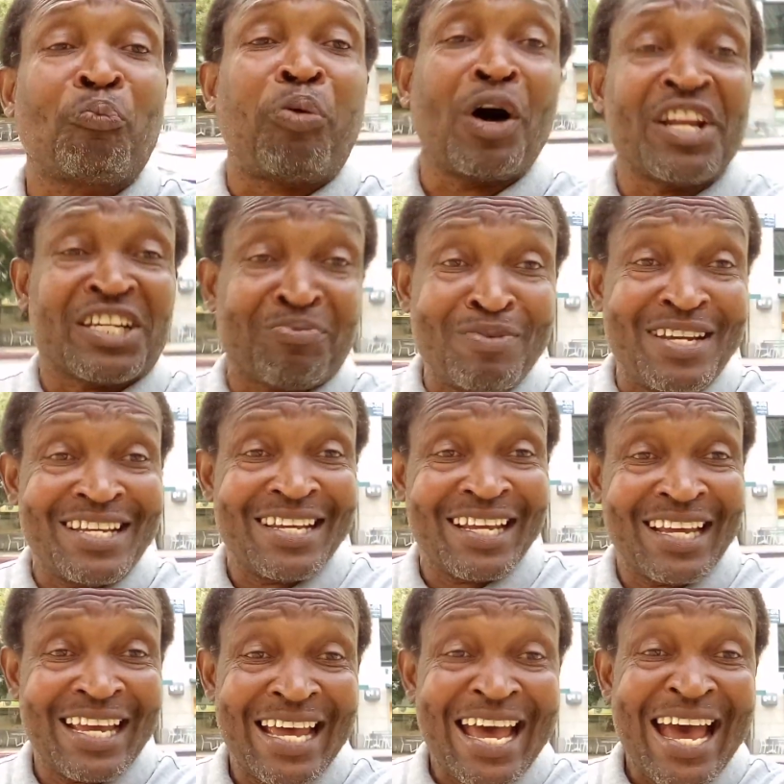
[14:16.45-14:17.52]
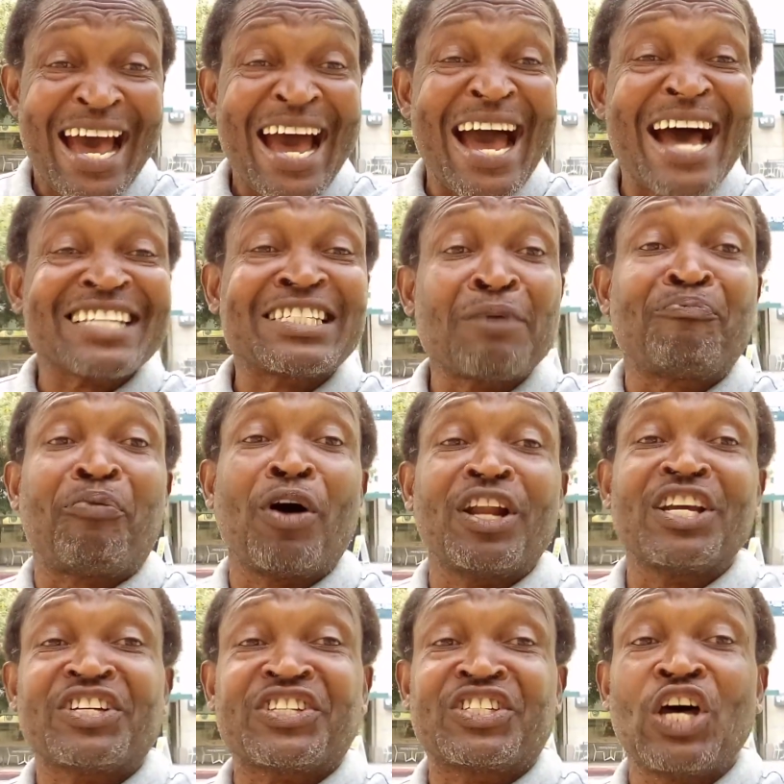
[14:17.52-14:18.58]
punish me as they
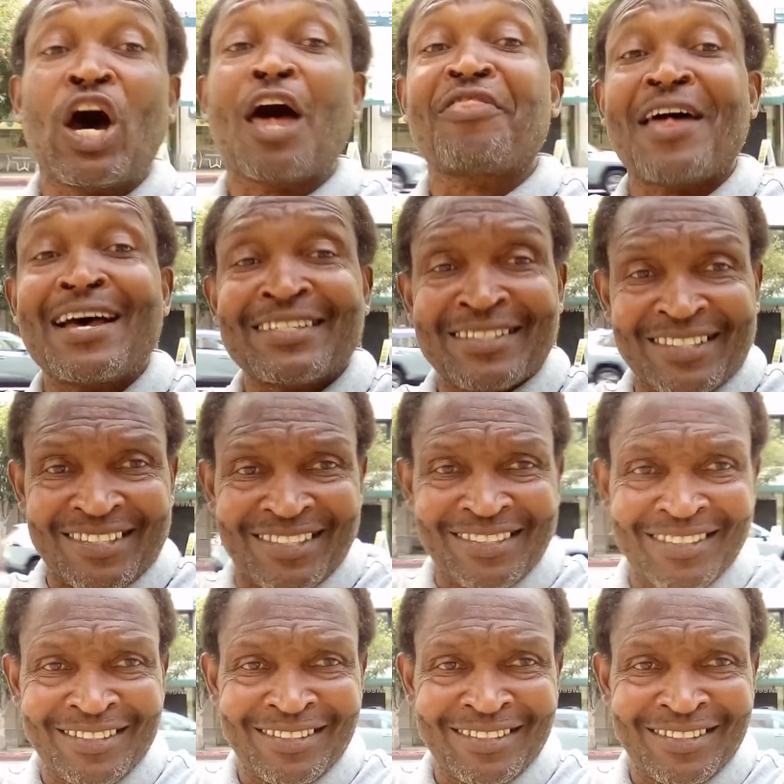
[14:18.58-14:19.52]
punish the others,